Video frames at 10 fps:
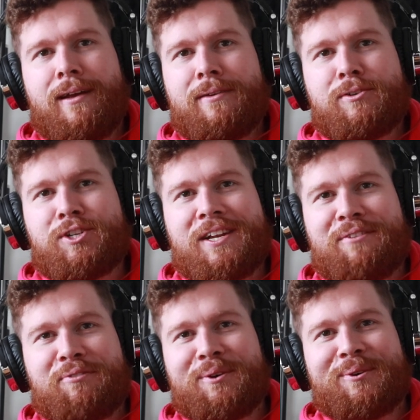shitty
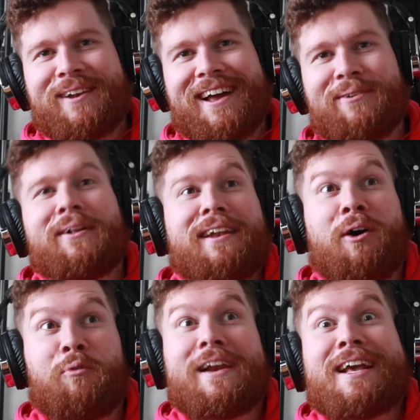food, like well, no,
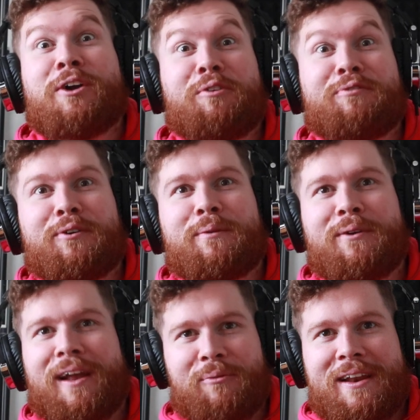really good food, but
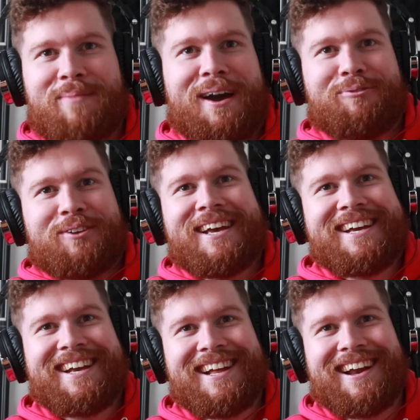like really bad food.
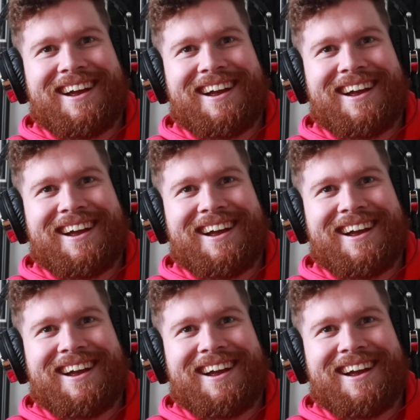like,